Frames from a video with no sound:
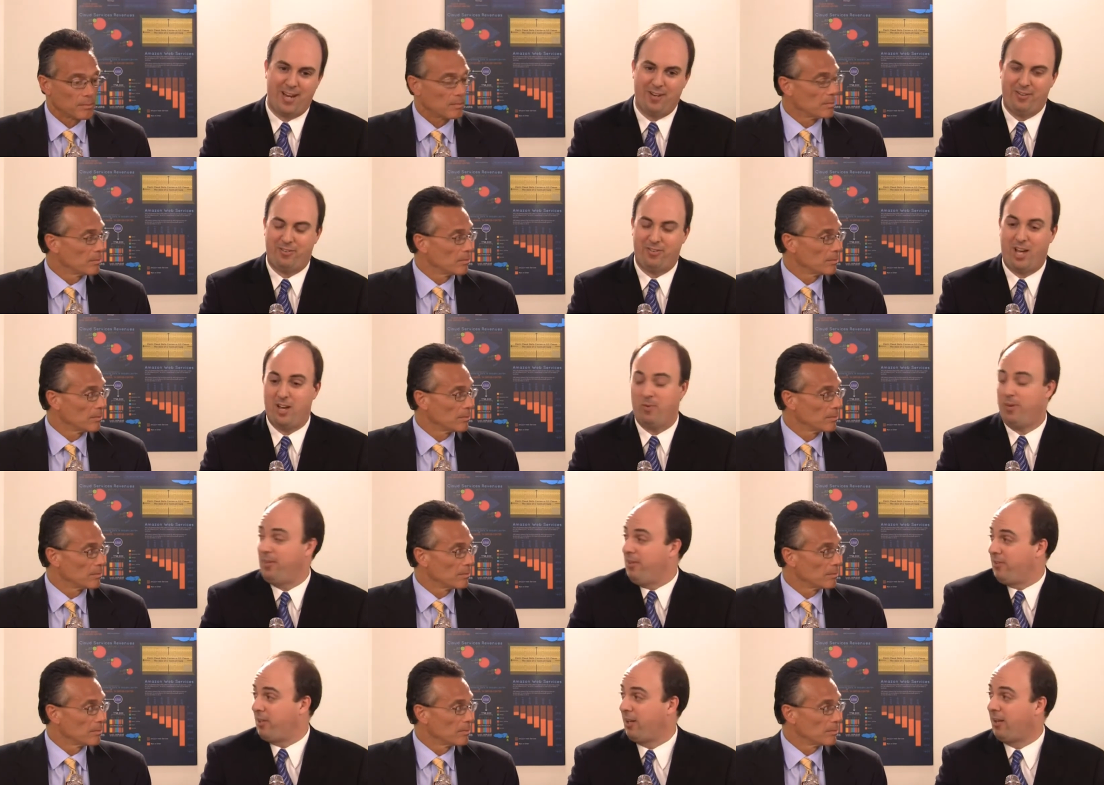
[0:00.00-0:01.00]
Speaker 1: a design win
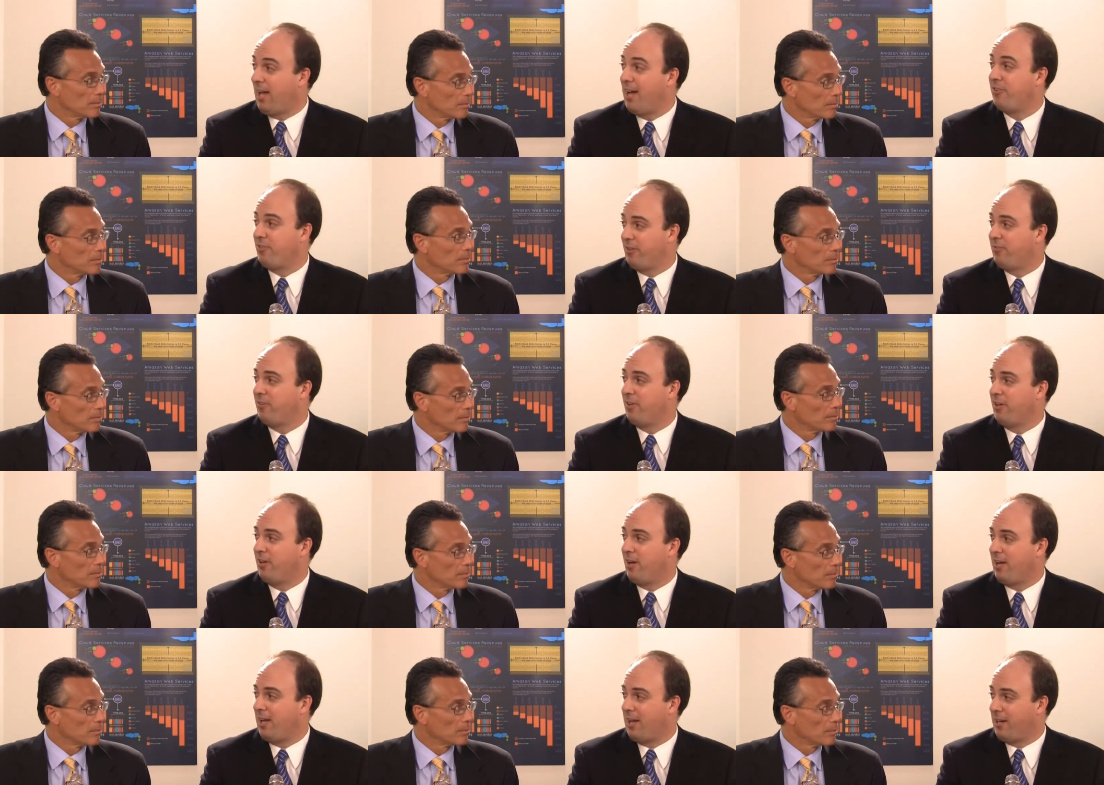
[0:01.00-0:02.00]
that's going to last you for,
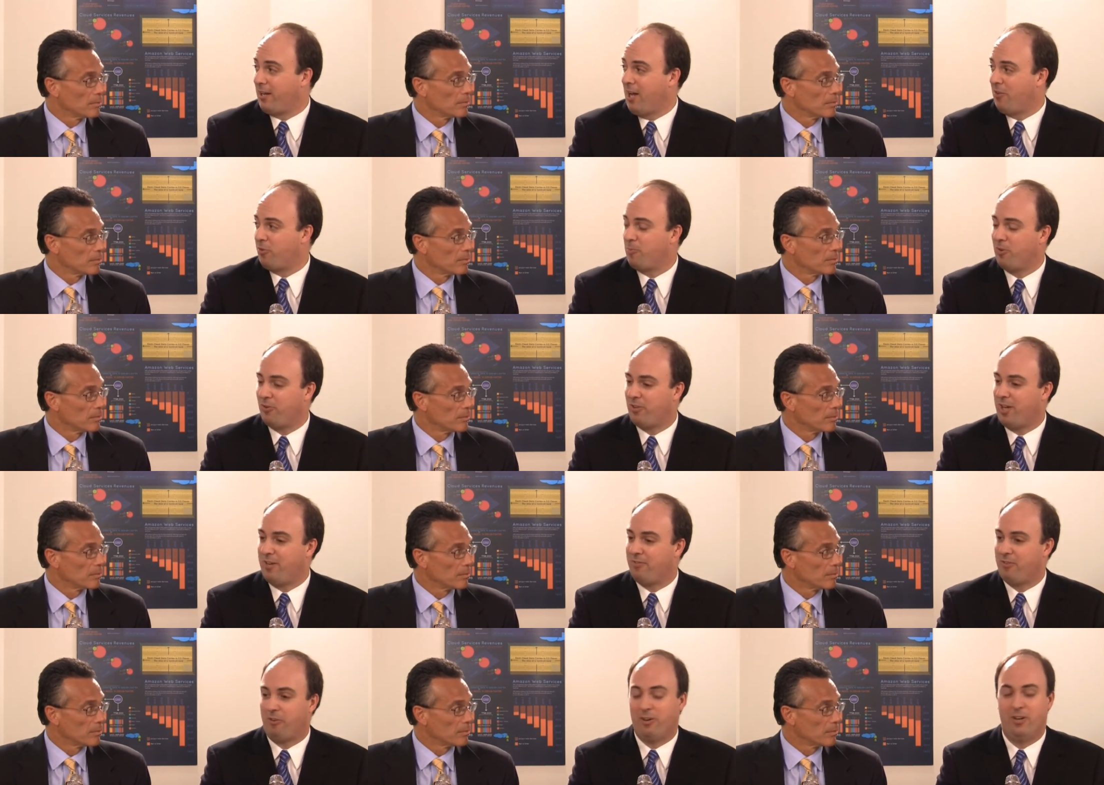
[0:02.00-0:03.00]
uh, at a customer site
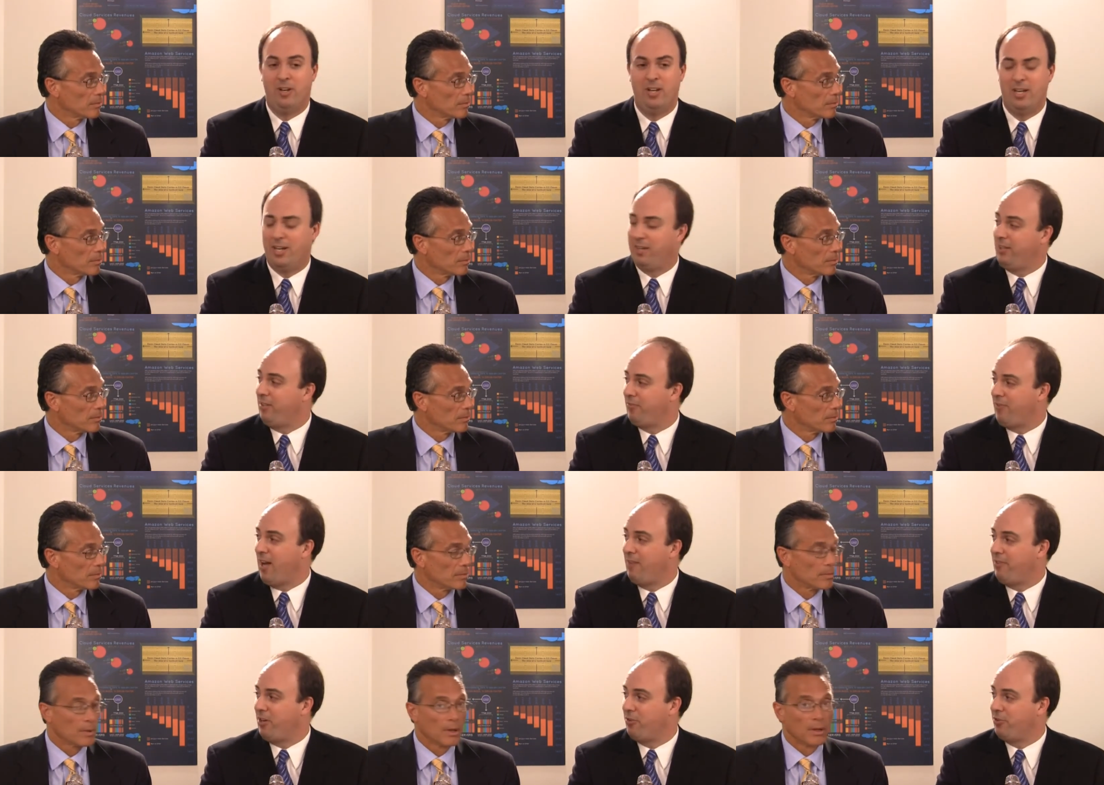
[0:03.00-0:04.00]
for at least
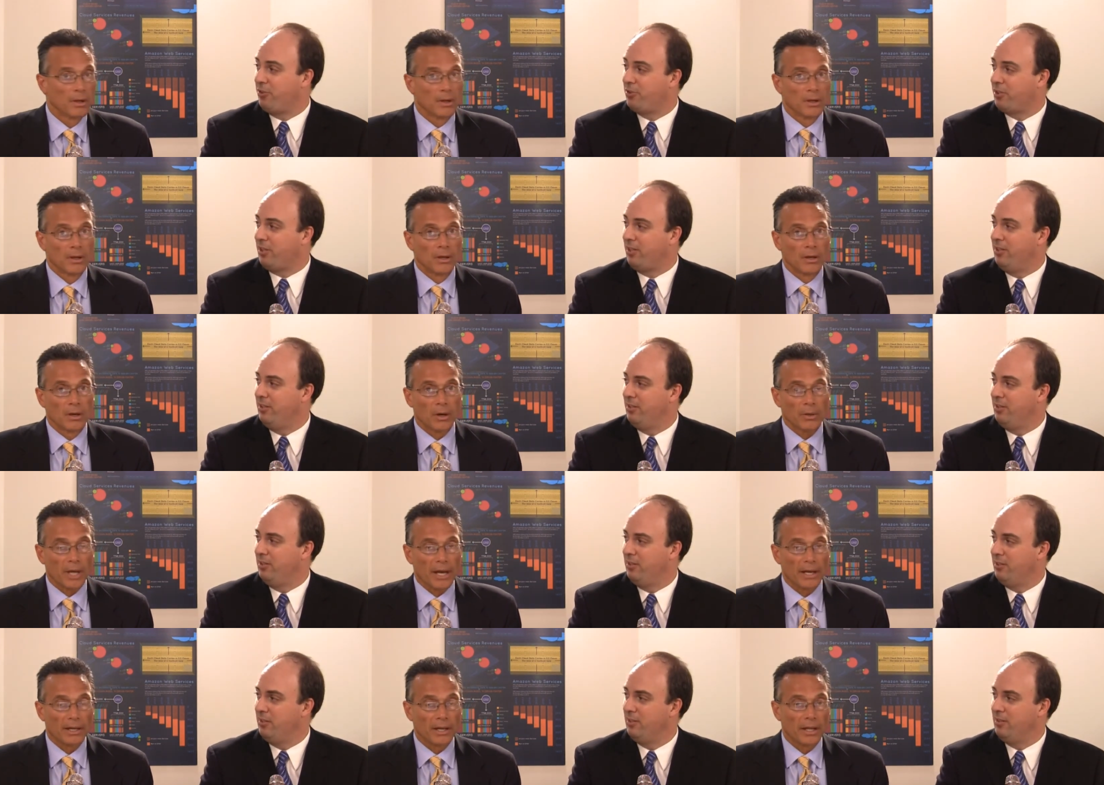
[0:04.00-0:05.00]
five years usually.
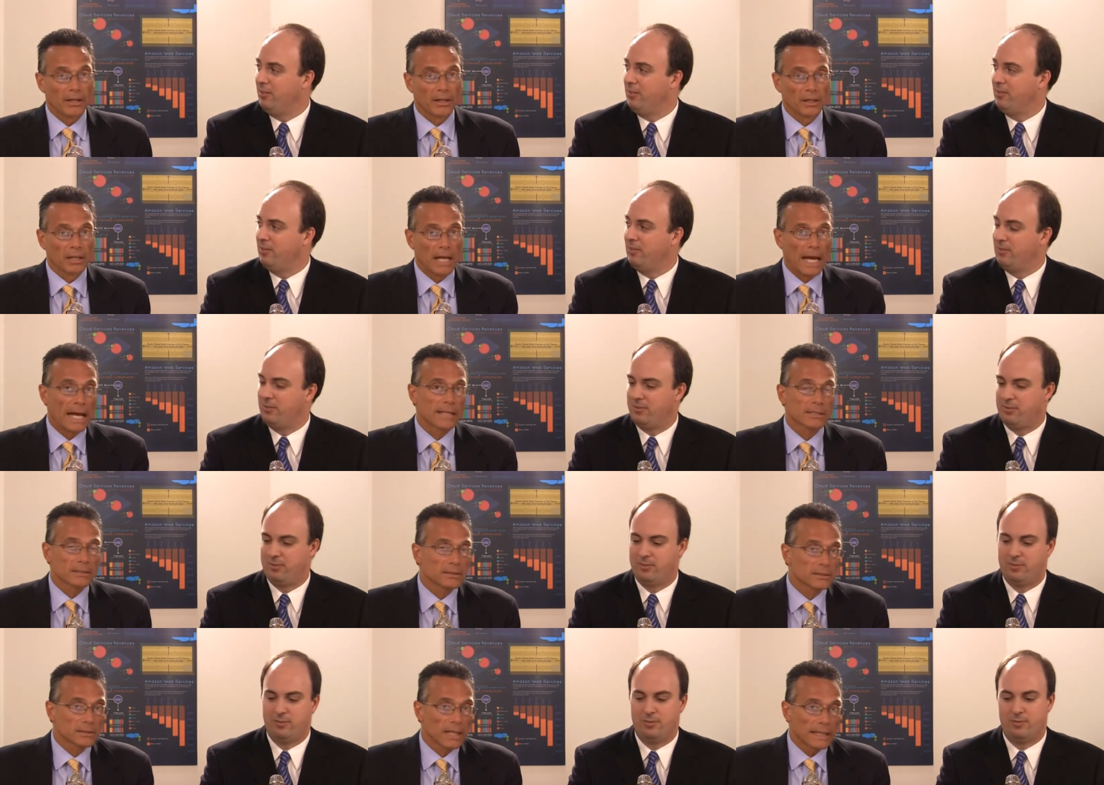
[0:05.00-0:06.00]
Speaker 2: Okay, and then the
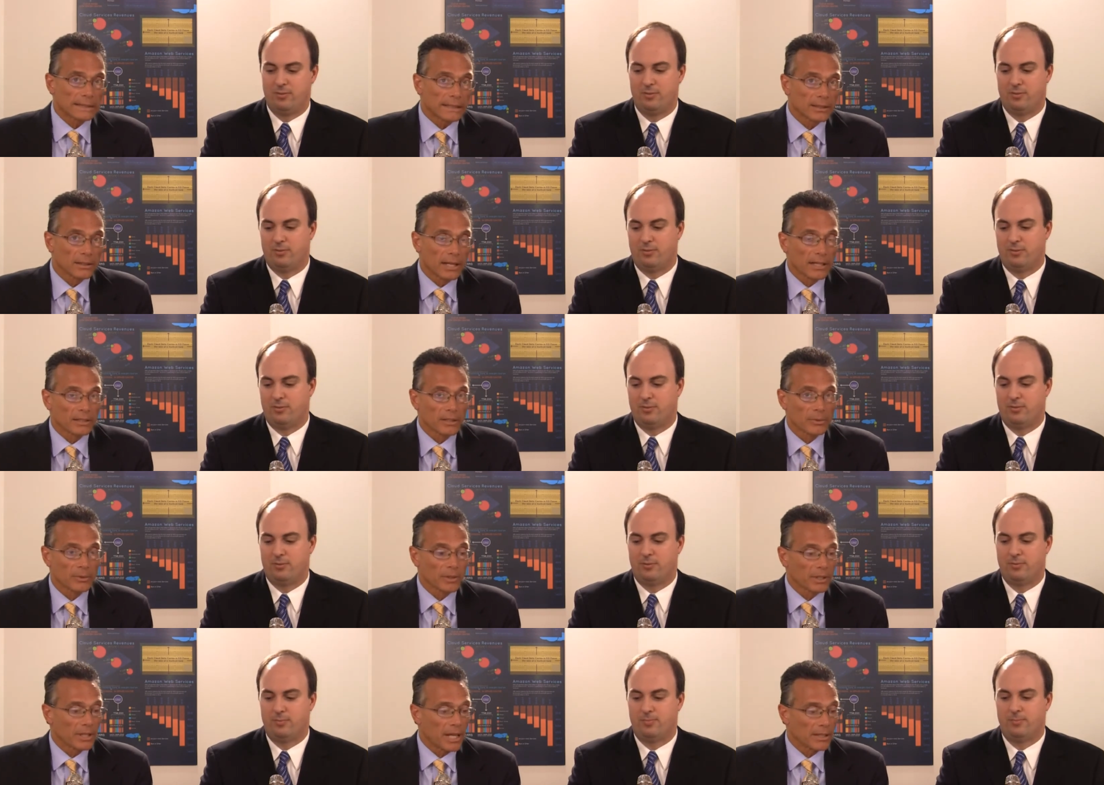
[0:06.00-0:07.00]
last technical angle that we're
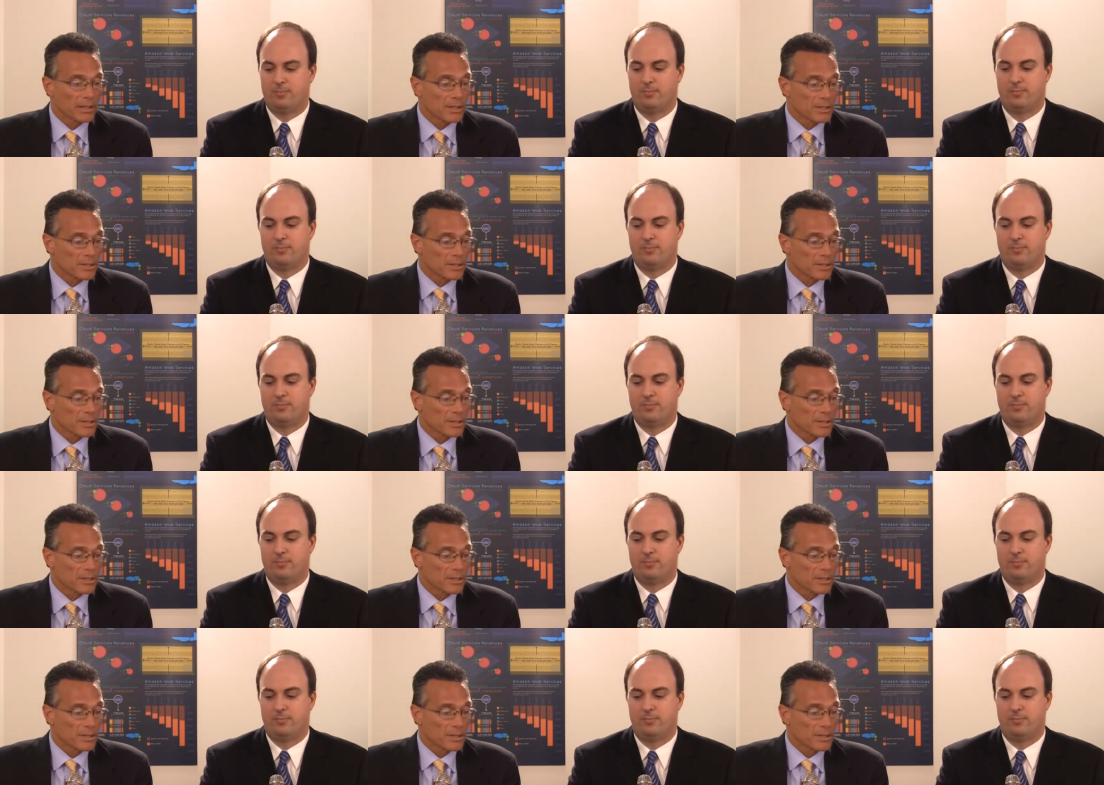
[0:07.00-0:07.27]
looking at is